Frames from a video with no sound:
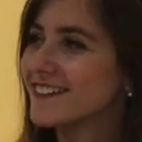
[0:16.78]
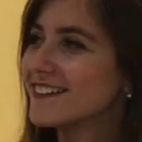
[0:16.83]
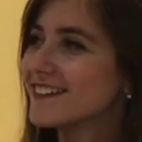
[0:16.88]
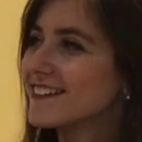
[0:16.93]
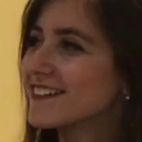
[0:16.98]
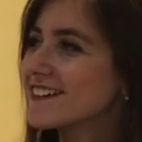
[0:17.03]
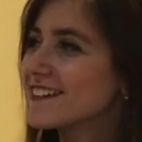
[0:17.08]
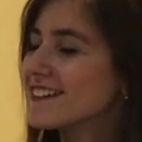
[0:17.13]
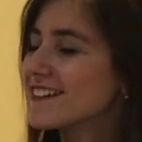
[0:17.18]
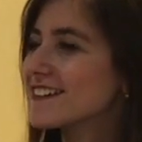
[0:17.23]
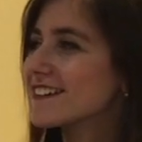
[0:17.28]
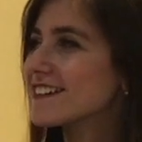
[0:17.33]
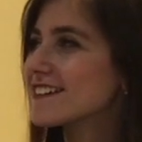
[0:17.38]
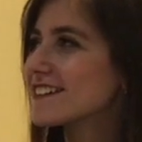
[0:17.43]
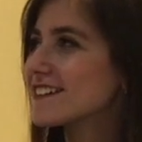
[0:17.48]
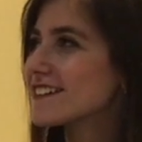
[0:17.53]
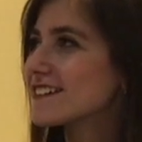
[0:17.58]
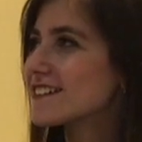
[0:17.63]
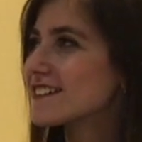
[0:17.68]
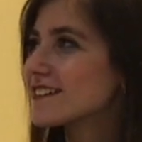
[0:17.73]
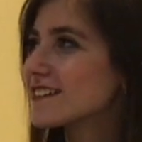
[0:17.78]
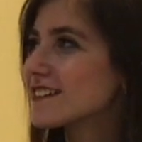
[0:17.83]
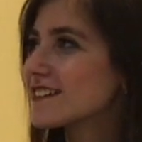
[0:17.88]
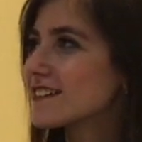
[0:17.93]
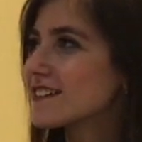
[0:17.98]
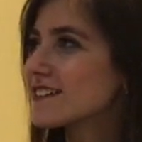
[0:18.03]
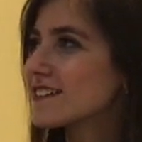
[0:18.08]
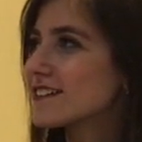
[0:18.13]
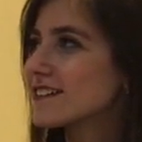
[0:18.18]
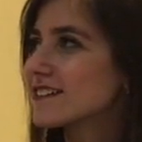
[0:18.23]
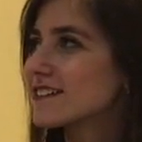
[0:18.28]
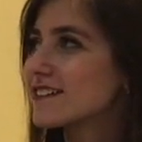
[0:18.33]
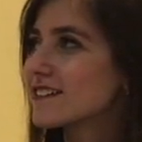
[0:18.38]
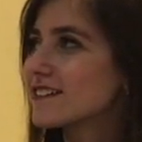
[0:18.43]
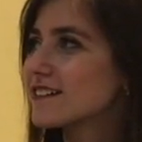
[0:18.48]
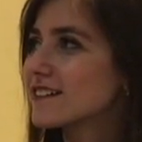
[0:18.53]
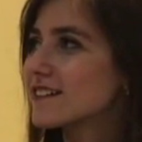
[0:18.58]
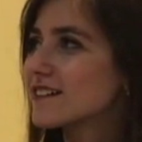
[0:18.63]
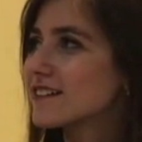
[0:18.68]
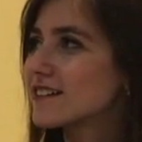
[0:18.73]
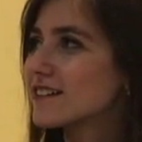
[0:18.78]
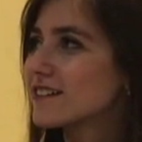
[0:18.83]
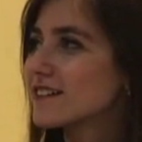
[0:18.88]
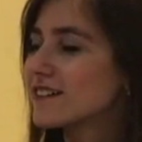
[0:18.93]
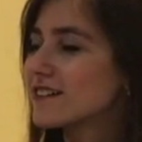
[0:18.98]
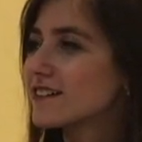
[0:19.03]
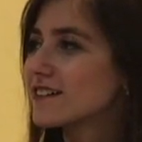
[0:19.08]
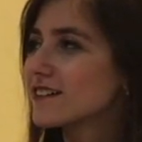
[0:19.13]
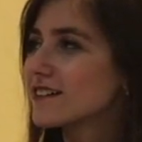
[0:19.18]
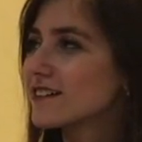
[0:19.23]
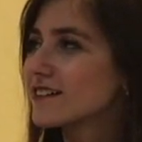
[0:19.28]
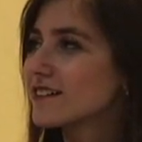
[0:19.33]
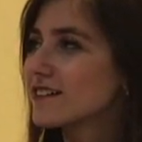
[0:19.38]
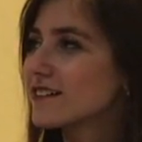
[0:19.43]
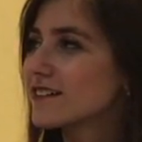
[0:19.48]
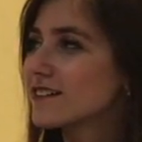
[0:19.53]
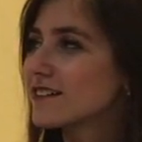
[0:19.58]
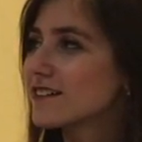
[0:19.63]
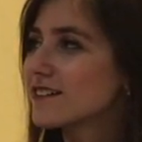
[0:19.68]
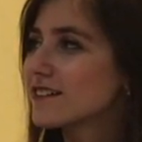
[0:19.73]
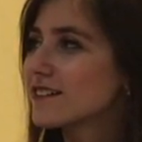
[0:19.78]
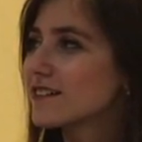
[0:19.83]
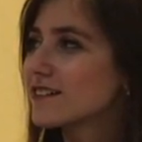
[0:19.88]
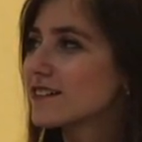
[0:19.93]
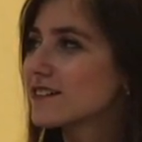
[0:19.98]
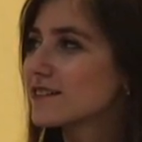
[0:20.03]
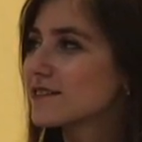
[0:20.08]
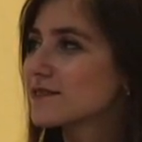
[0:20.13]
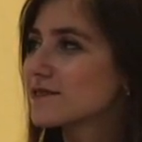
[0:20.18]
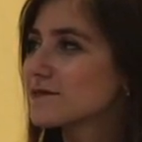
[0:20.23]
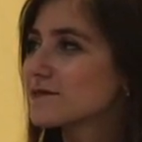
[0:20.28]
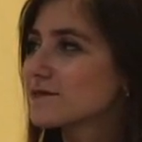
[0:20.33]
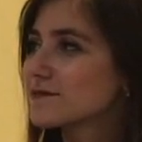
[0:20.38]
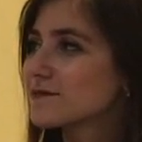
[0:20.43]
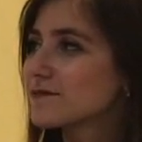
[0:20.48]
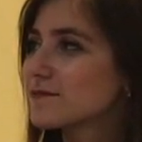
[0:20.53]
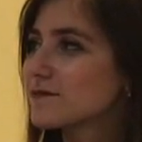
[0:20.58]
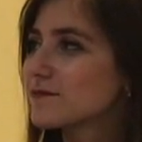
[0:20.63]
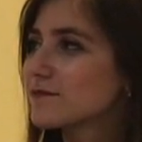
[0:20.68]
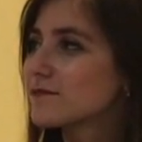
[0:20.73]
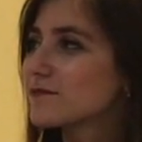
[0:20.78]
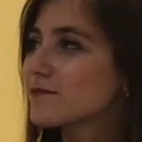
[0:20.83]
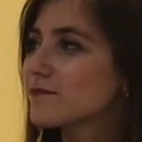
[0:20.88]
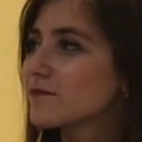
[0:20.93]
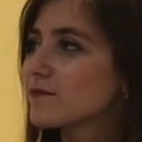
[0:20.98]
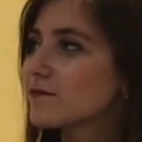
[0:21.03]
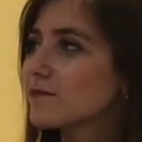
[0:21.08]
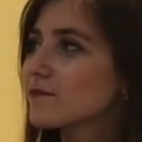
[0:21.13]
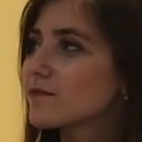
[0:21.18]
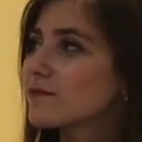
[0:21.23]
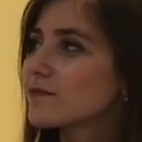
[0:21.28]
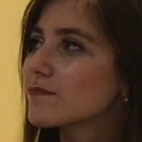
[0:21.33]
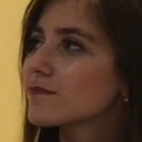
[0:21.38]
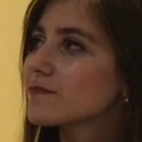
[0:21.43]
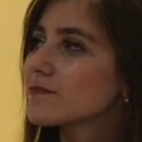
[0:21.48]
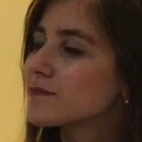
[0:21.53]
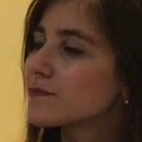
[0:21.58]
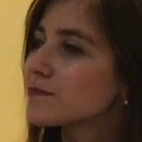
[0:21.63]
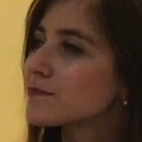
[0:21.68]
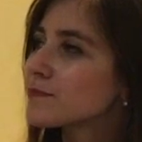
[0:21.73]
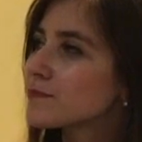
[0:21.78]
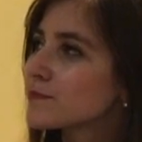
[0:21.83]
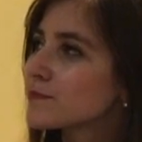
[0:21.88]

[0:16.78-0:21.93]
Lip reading: This person isn't speaking.